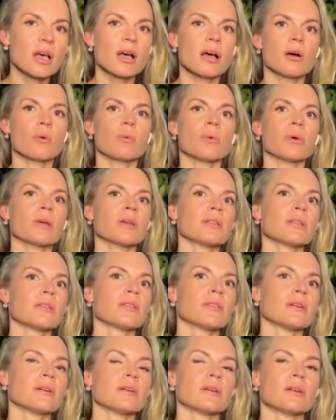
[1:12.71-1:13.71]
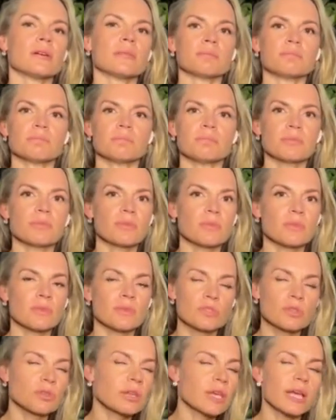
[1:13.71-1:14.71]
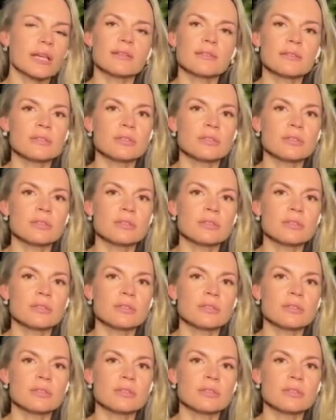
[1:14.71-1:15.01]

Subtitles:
with to get